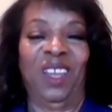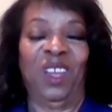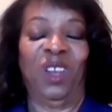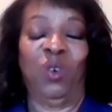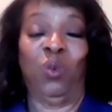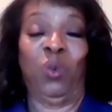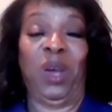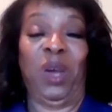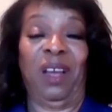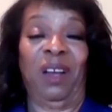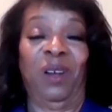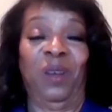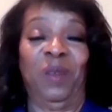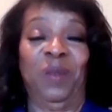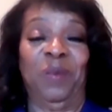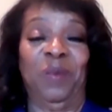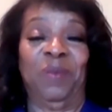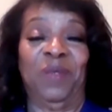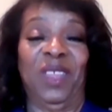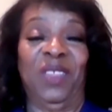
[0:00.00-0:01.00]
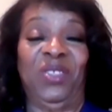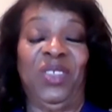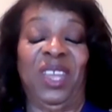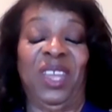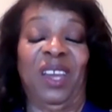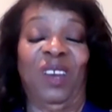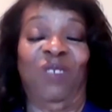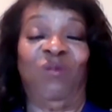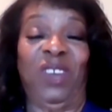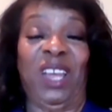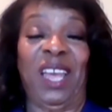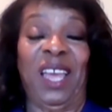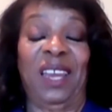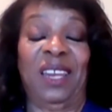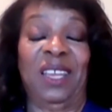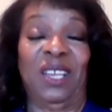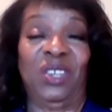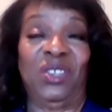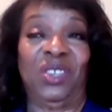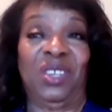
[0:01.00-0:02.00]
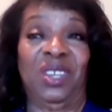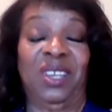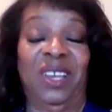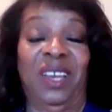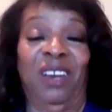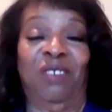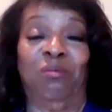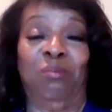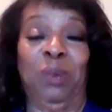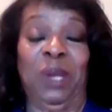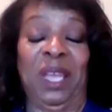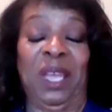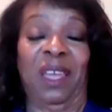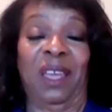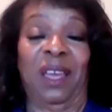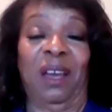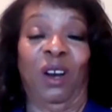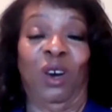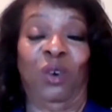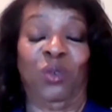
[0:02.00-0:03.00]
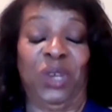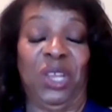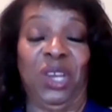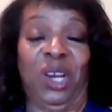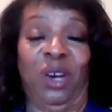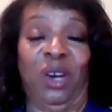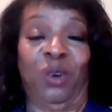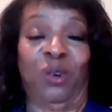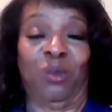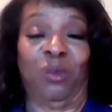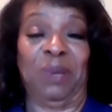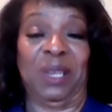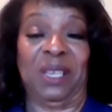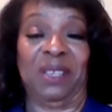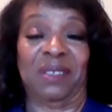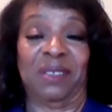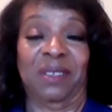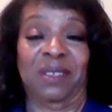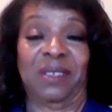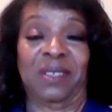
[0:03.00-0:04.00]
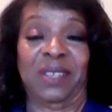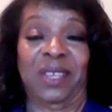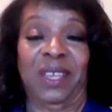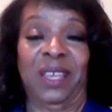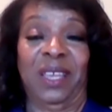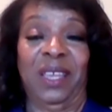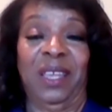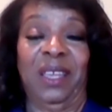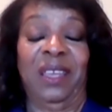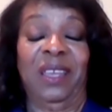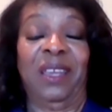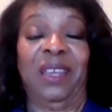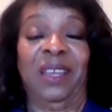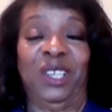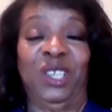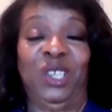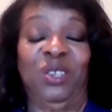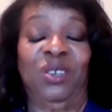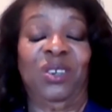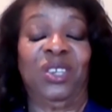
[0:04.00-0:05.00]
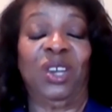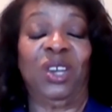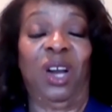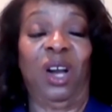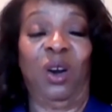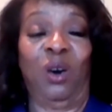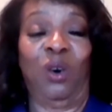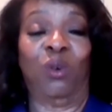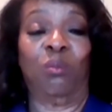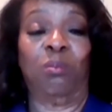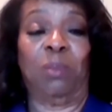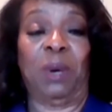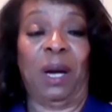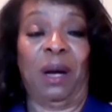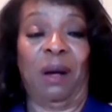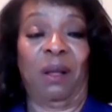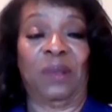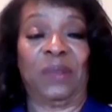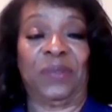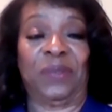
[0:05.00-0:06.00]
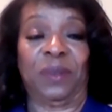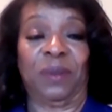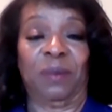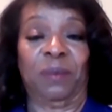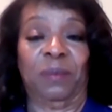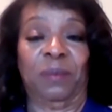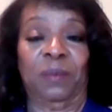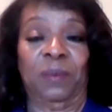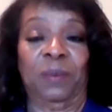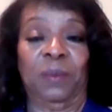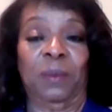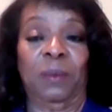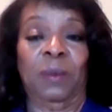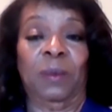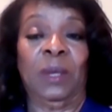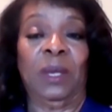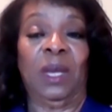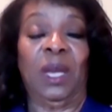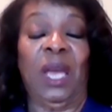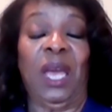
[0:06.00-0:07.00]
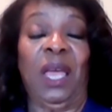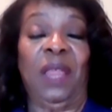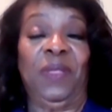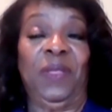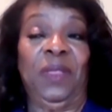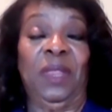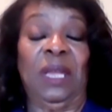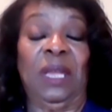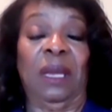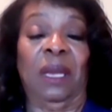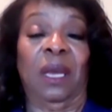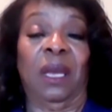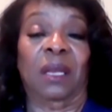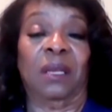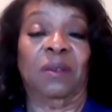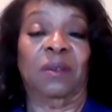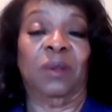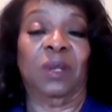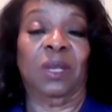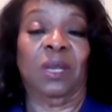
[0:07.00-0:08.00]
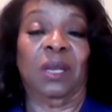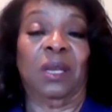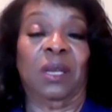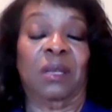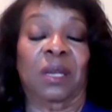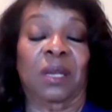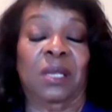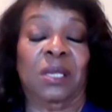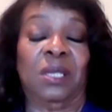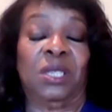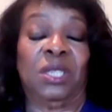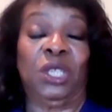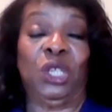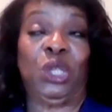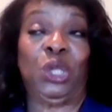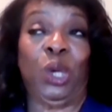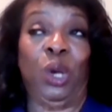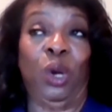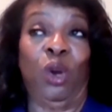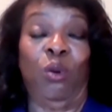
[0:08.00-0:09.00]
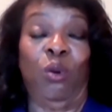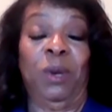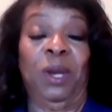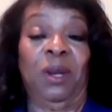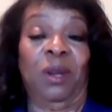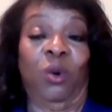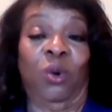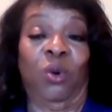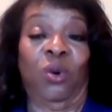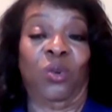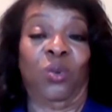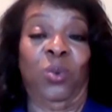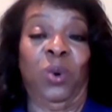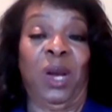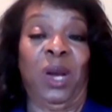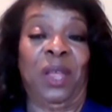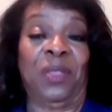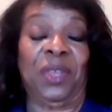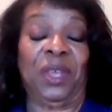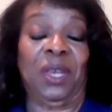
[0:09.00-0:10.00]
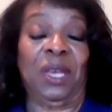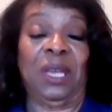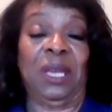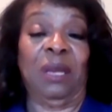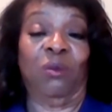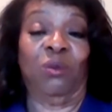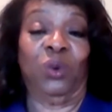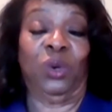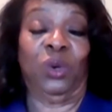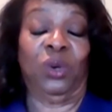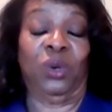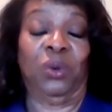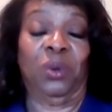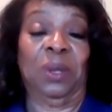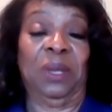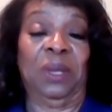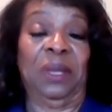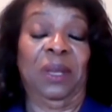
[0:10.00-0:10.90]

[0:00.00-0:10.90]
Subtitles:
Well, the advantage of being owning your own business is you're your own boss. And it's determined on whether it will